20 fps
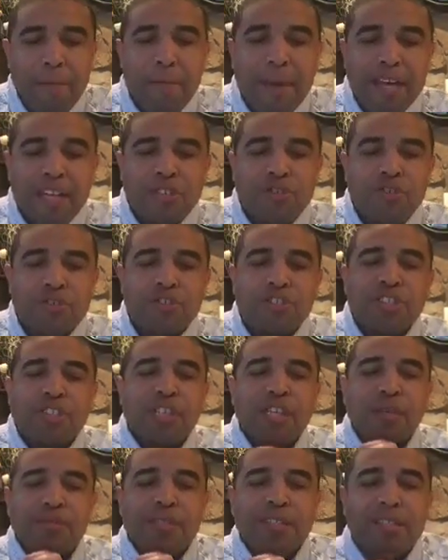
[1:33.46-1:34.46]
making sure that your
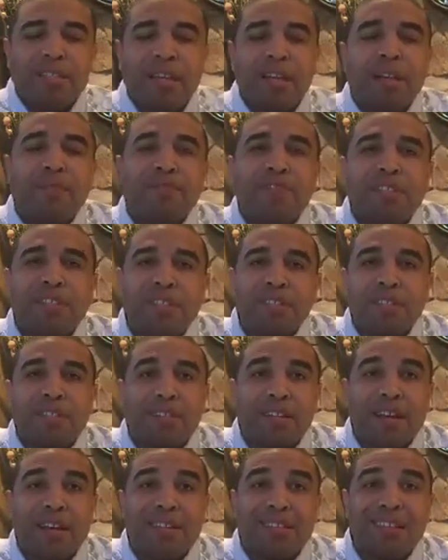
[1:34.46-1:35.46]
team is set up for
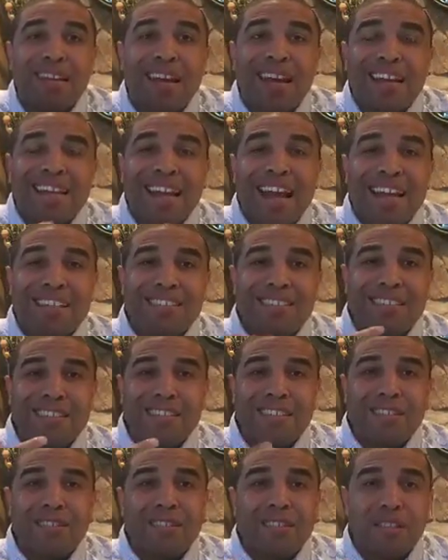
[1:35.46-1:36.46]
success, not just
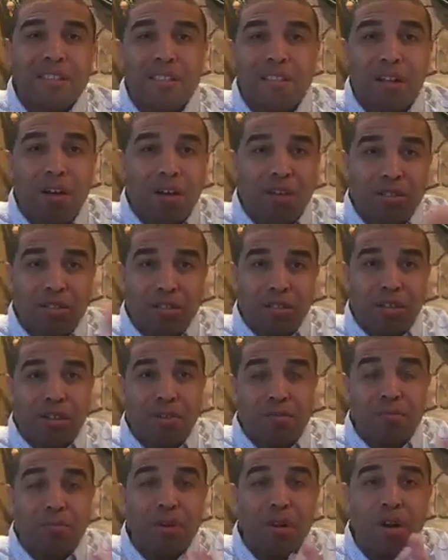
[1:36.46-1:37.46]
in the long
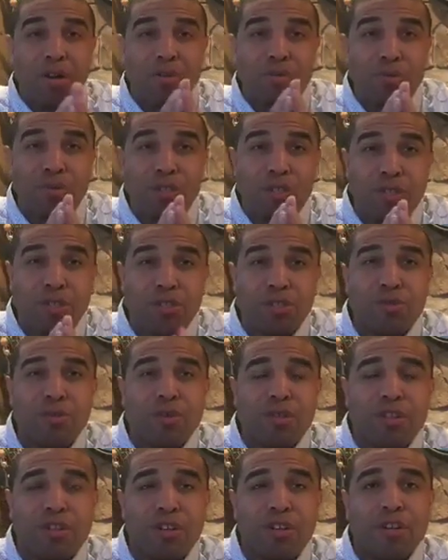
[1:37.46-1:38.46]
term, but also in the
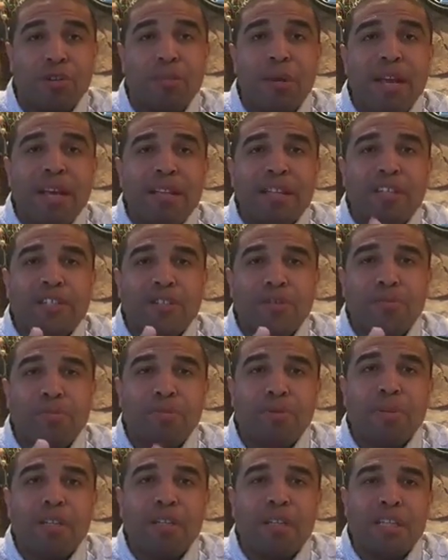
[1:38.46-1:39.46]
short term. That you're
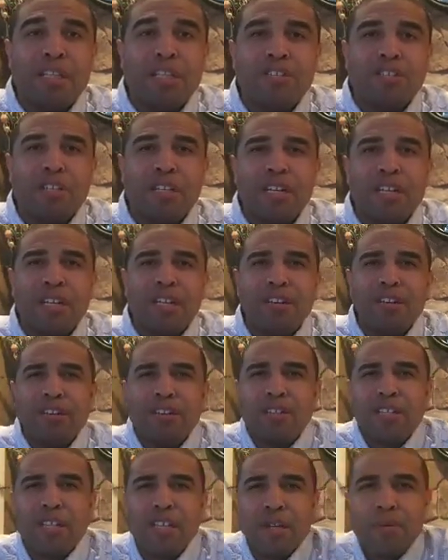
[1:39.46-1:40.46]
getting your
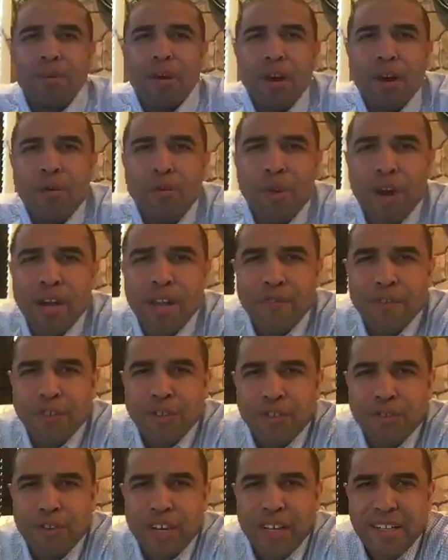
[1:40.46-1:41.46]
team ready for
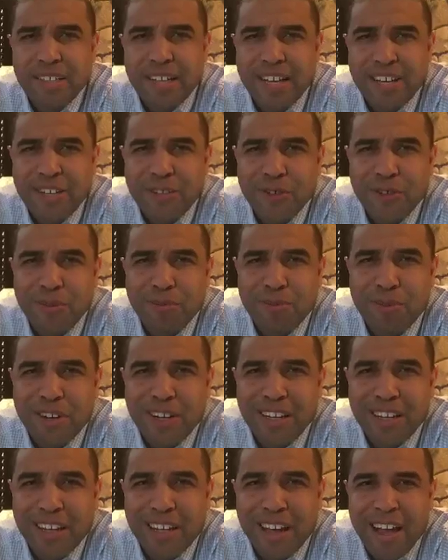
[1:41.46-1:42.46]
strengths. How you doing,
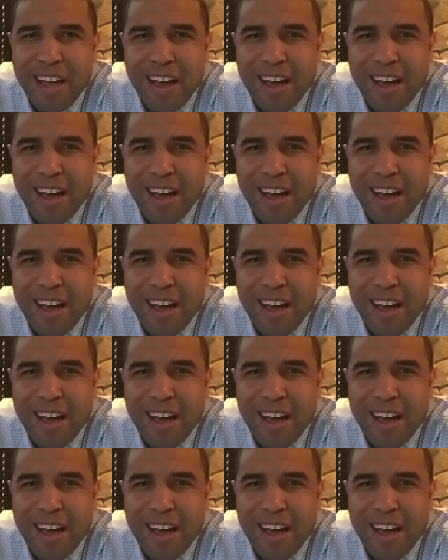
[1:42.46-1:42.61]
Brittany?